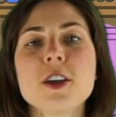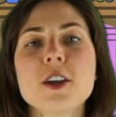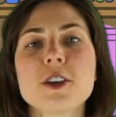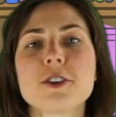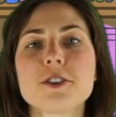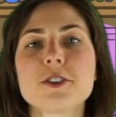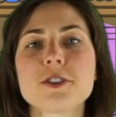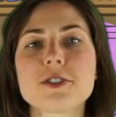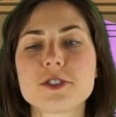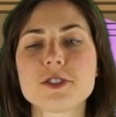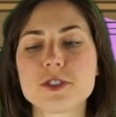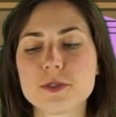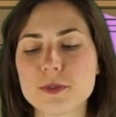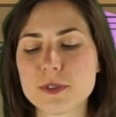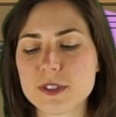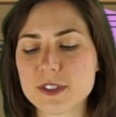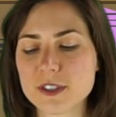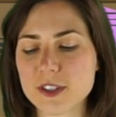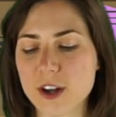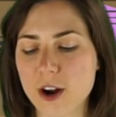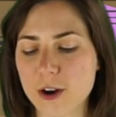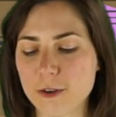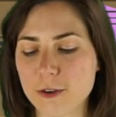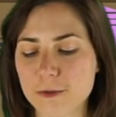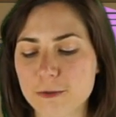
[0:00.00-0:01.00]
Your
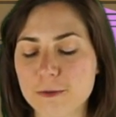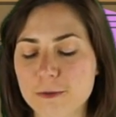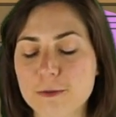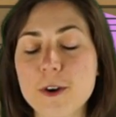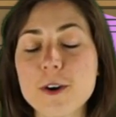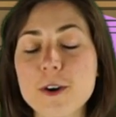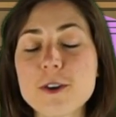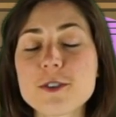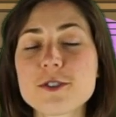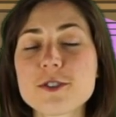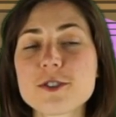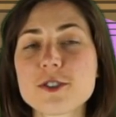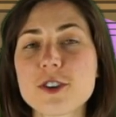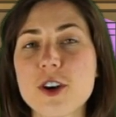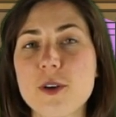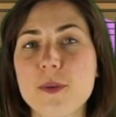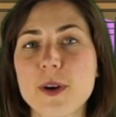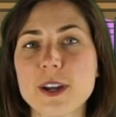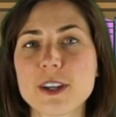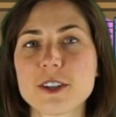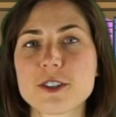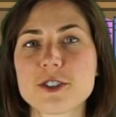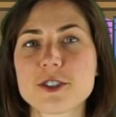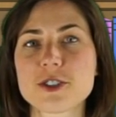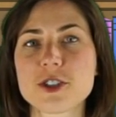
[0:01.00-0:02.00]
students are first
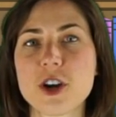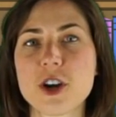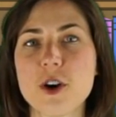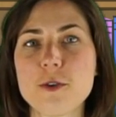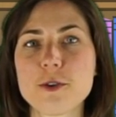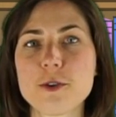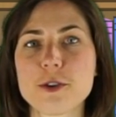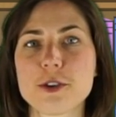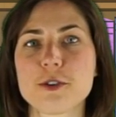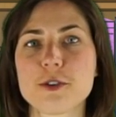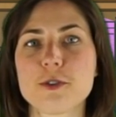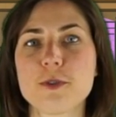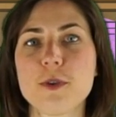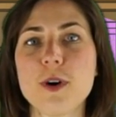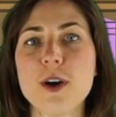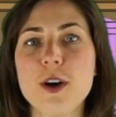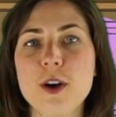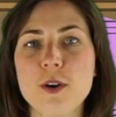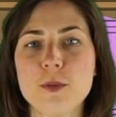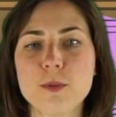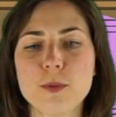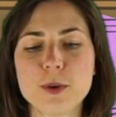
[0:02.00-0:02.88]
going to show you,